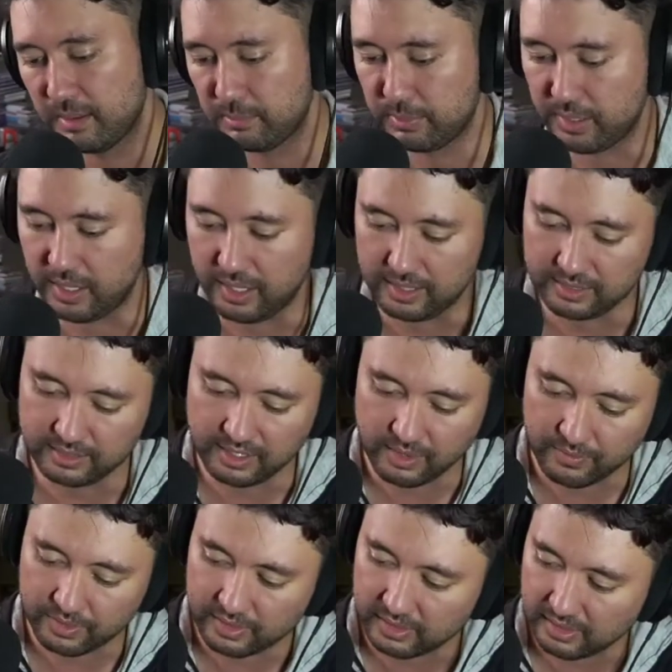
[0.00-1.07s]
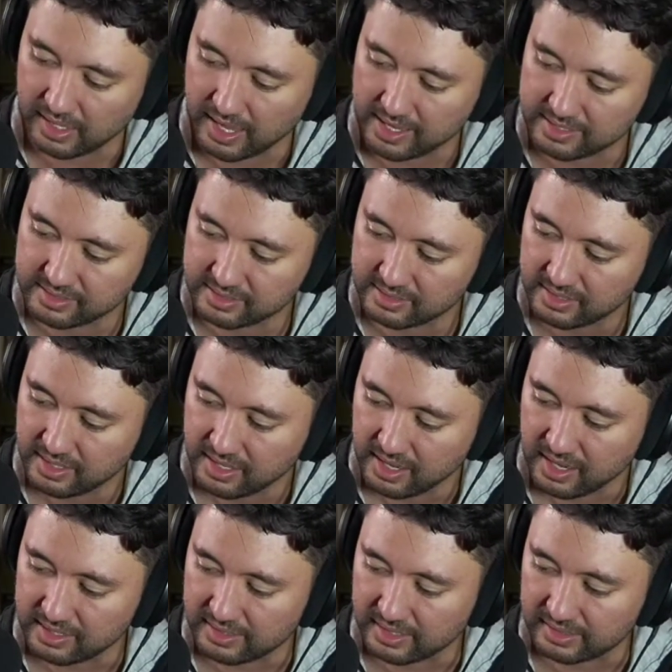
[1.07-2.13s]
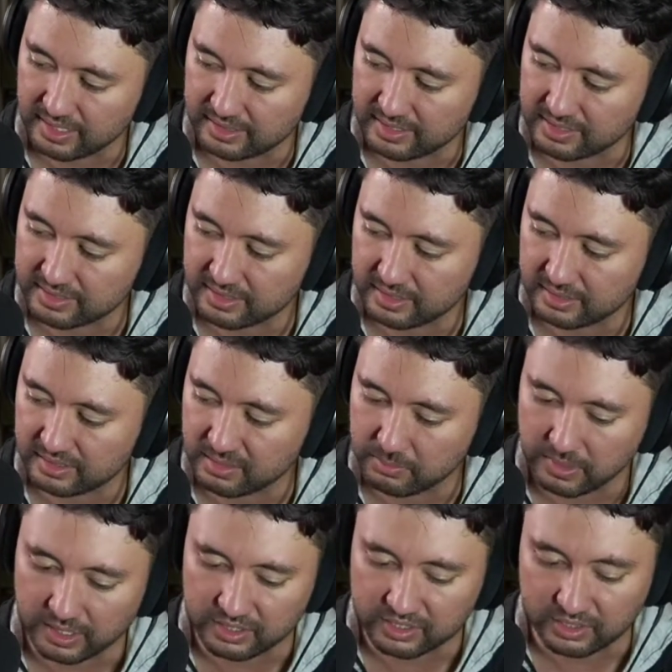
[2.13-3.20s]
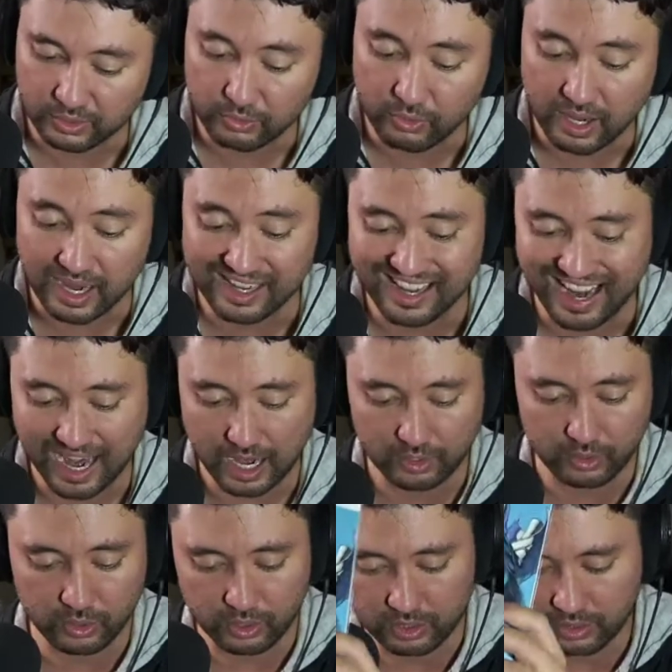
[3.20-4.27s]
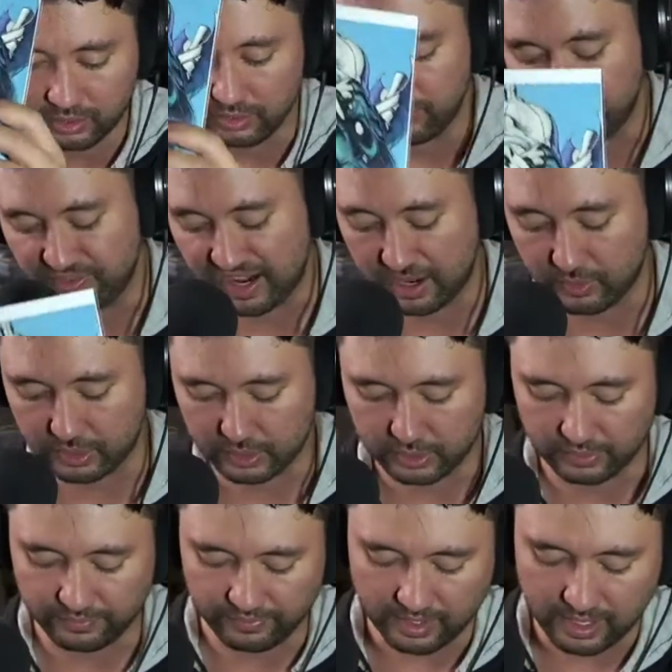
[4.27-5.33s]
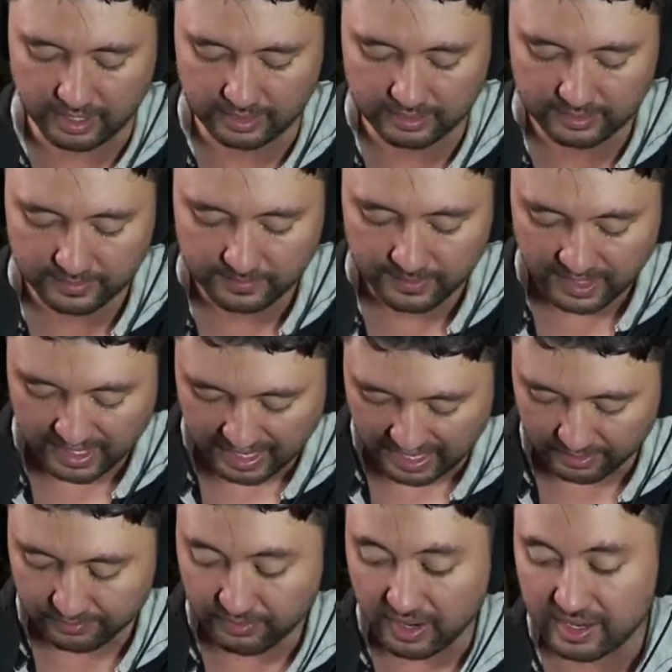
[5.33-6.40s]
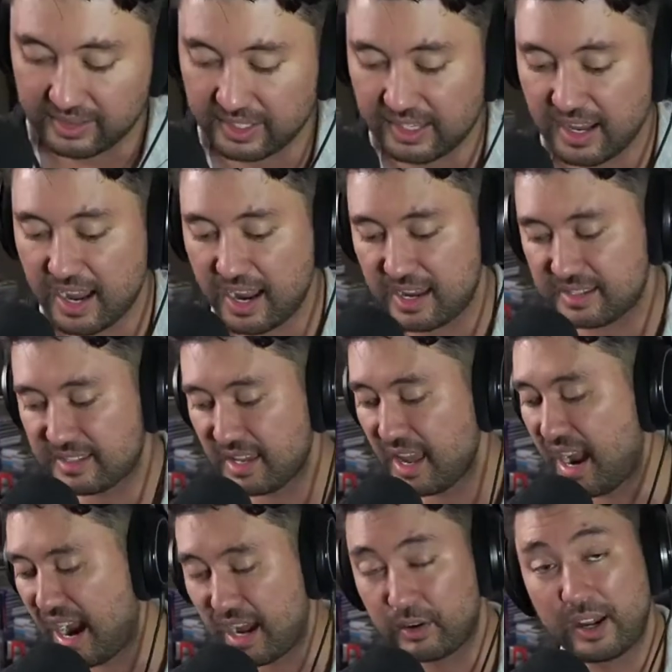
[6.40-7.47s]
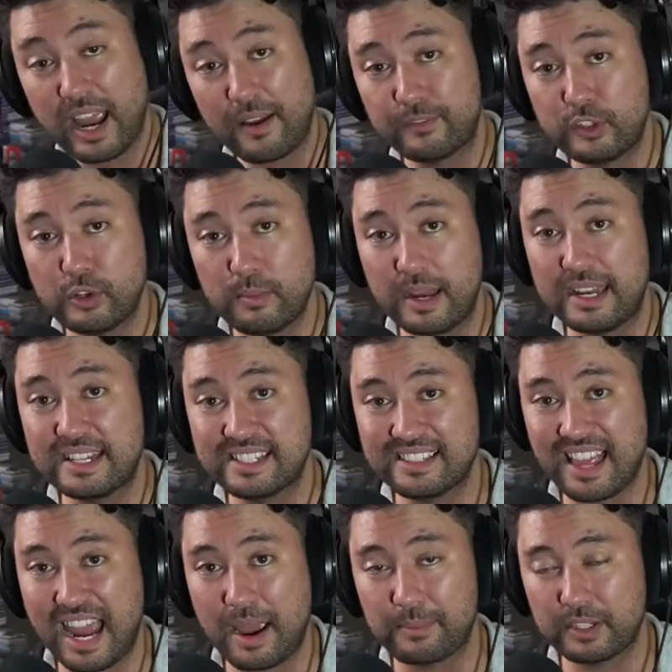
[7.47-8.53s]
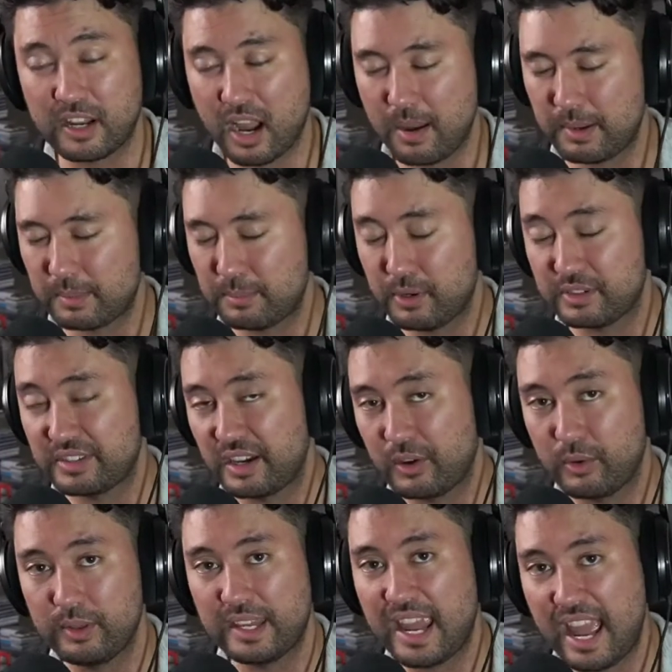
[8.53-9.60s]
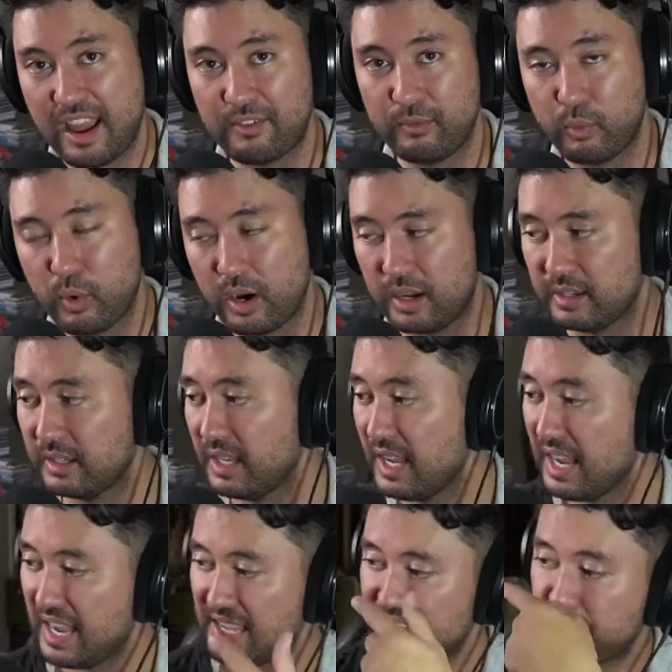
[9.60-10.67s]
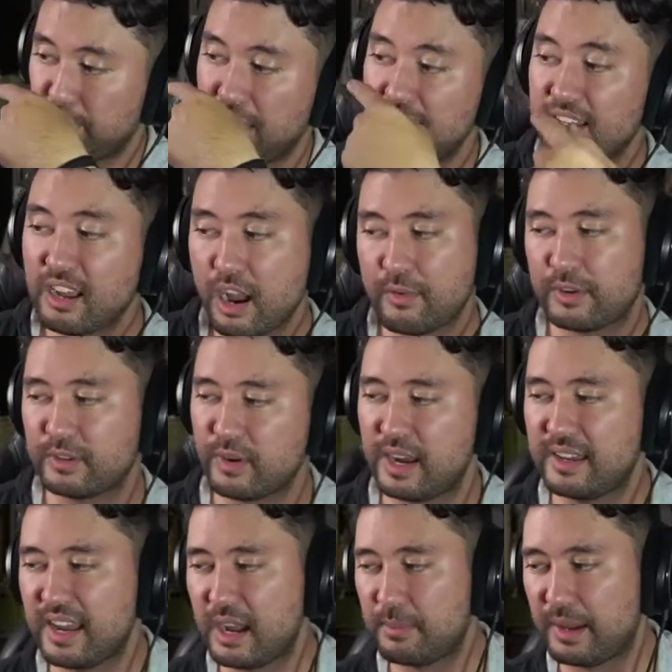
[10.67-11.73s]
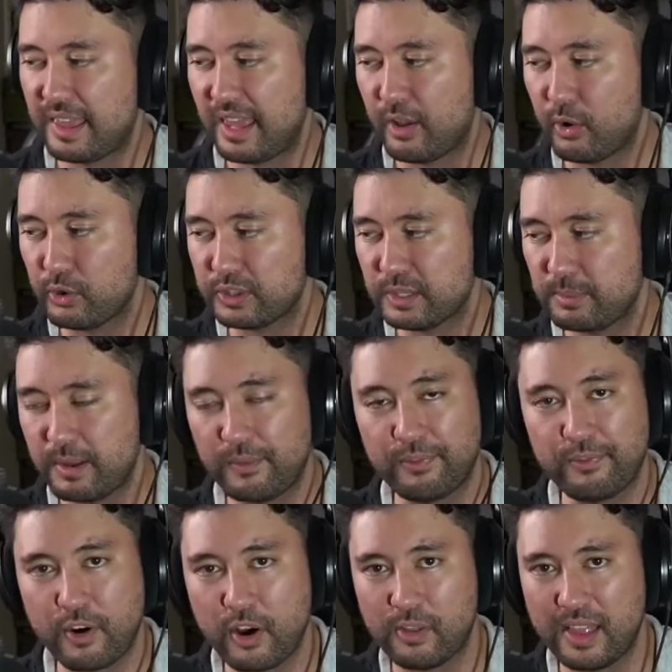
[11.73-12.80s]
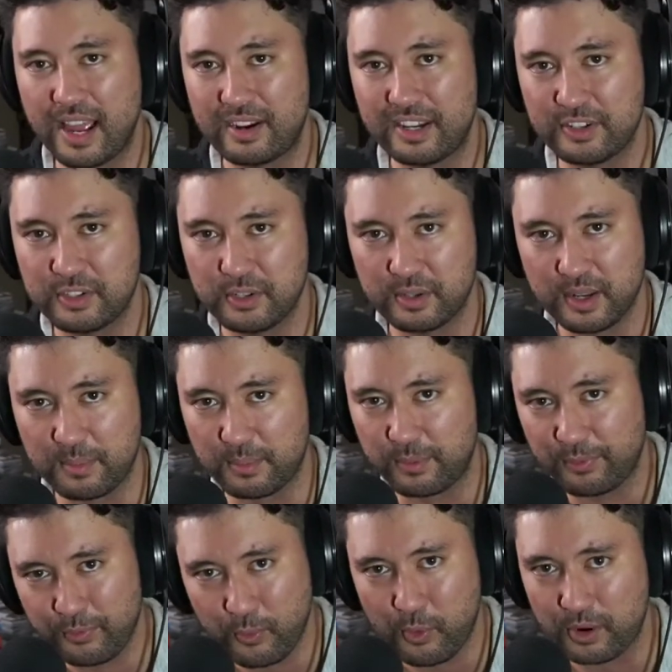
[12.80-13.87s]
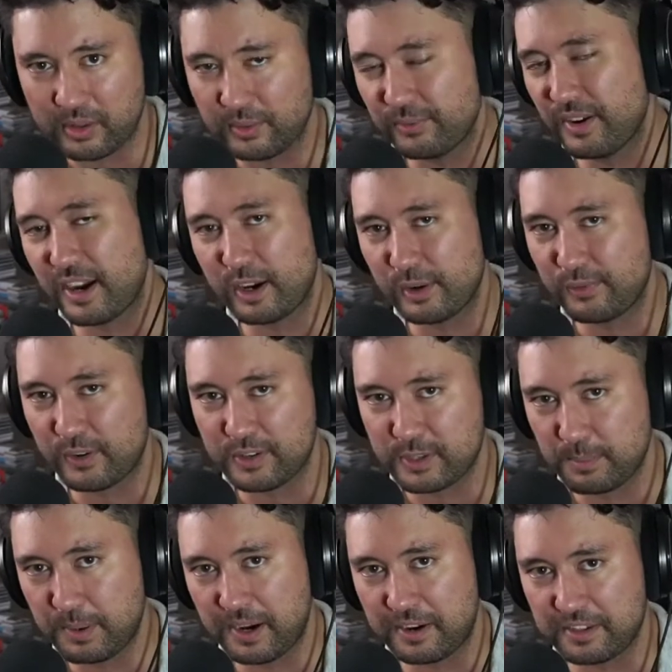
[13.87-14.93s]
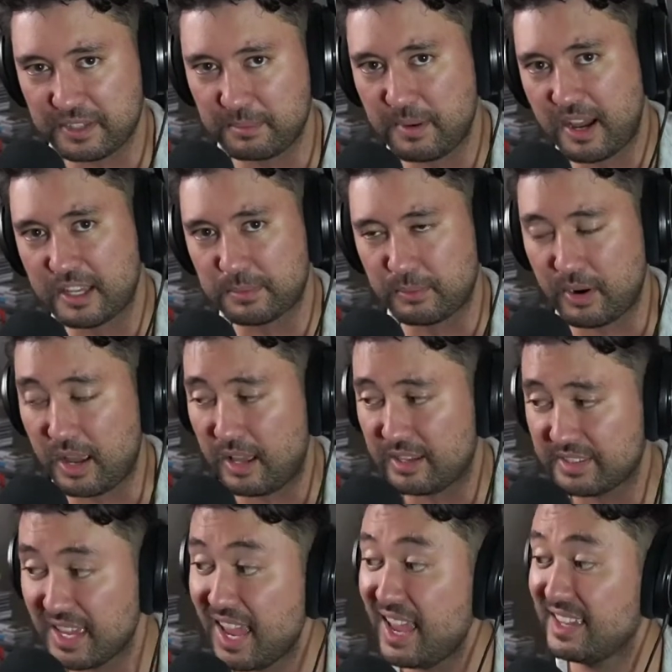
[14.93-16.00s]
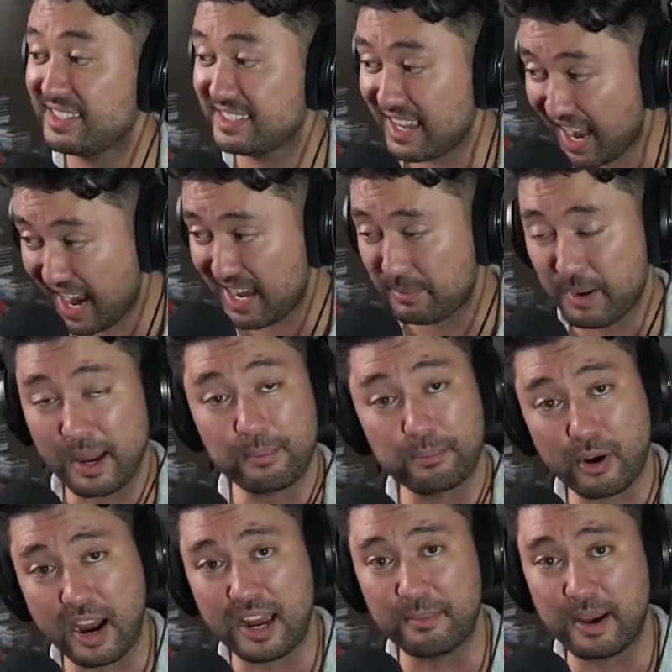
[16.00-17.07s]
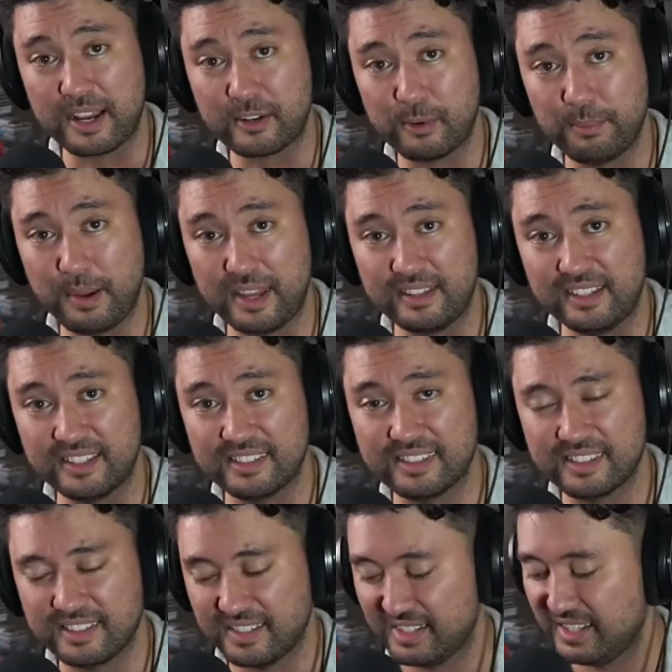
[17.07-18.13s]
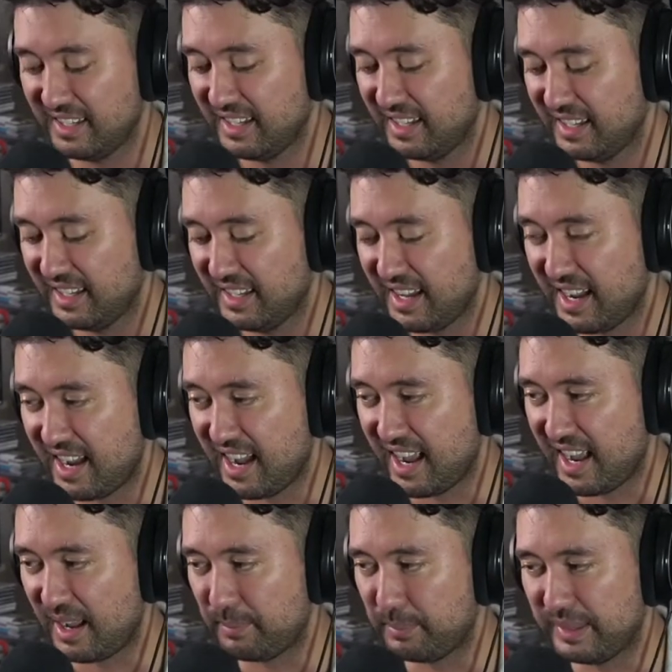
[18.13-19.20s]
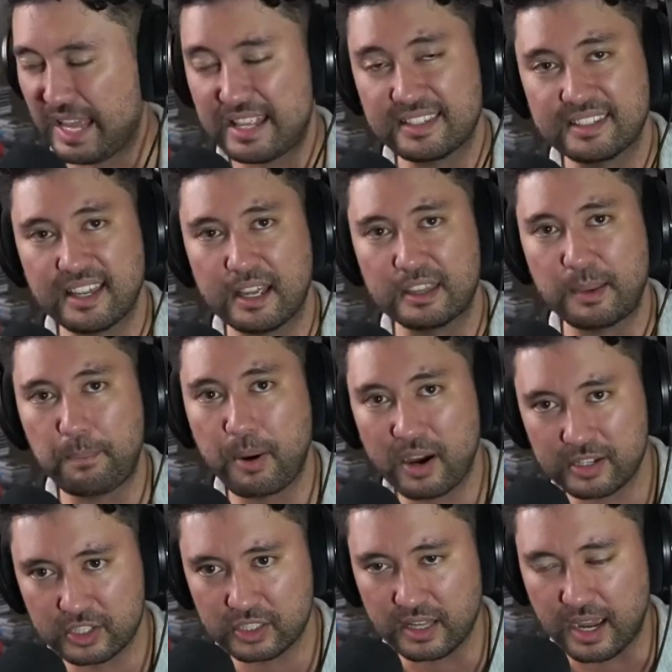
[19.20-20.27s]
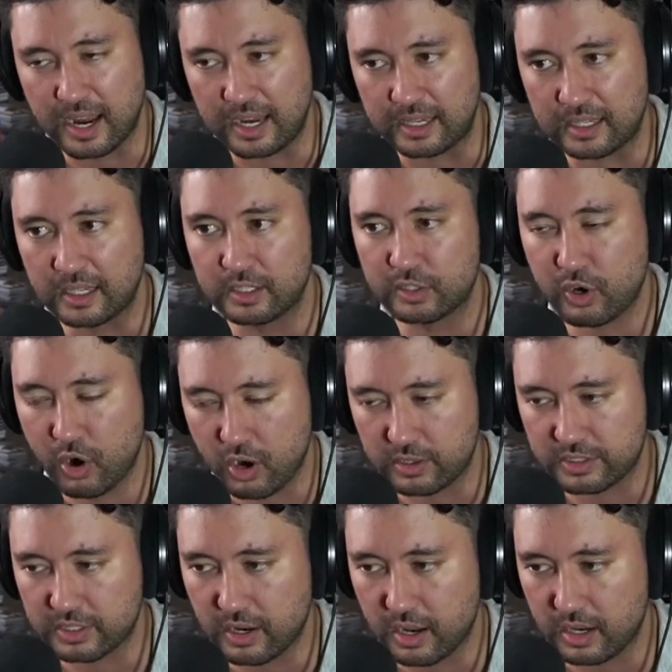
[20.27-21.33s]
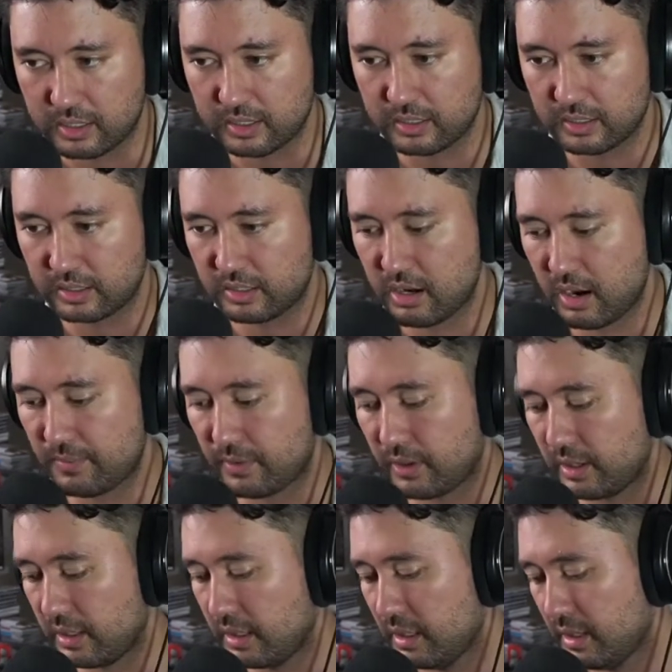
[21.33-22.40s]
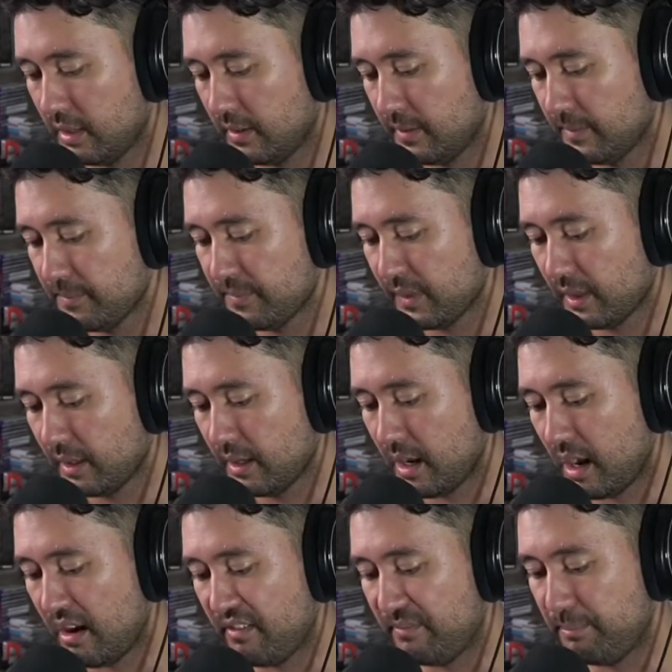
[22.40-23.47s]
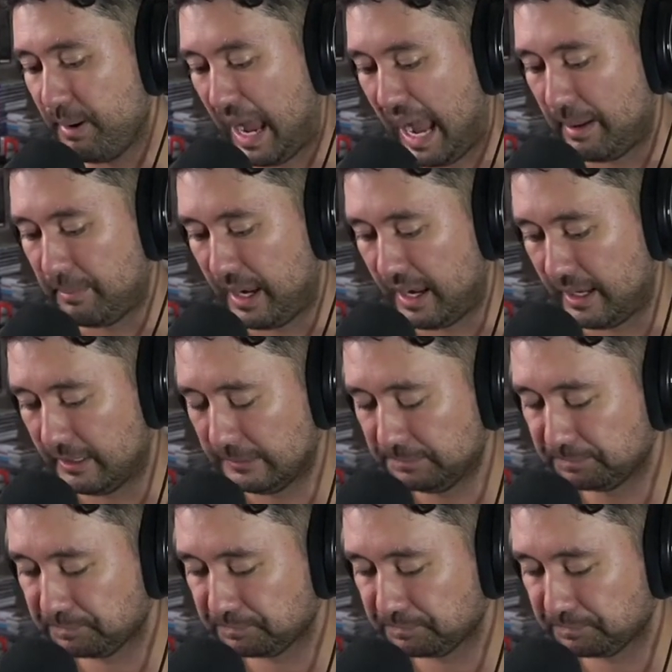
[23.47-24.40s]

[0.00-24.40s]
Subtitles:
but nevertheless, I think that doesn't diminish the grade at all. Very good find. And finally, guys, I don't have too many slabbed comic books. I only have one. It's being covered right now by that Ultimate Fallout issue number 4, the very first appearance of Miles Morales, signed by Brian Michael Bendis. But that's the Punchline cardstock cover of Batman,